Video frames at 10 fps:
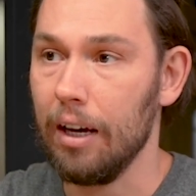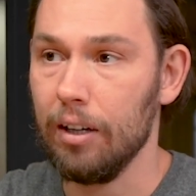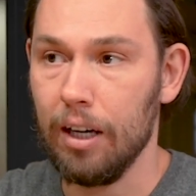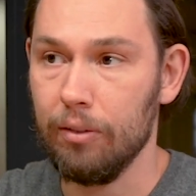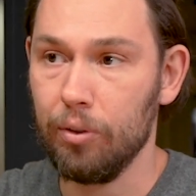
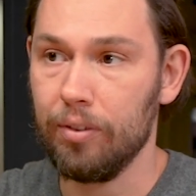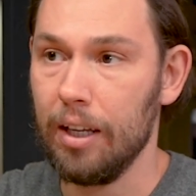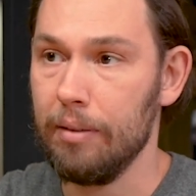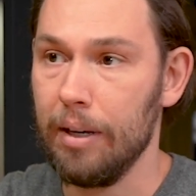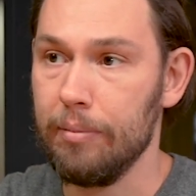I would
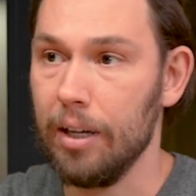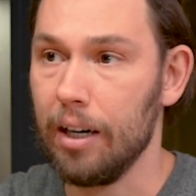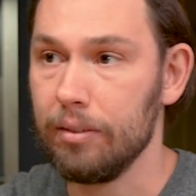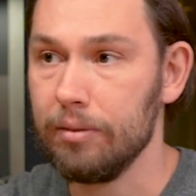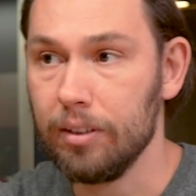say, maybe
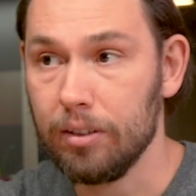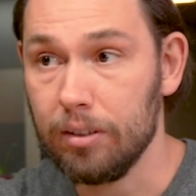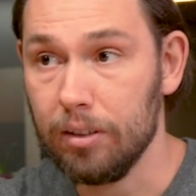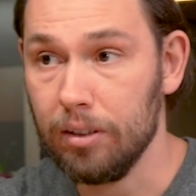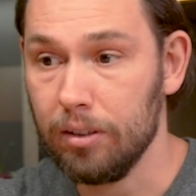are
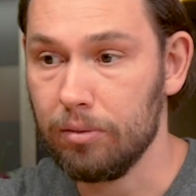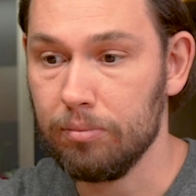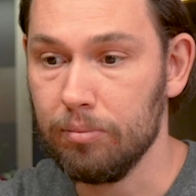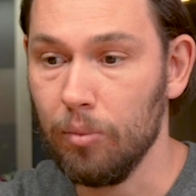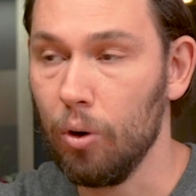
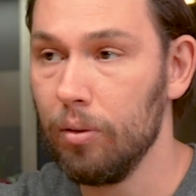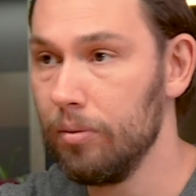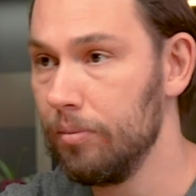more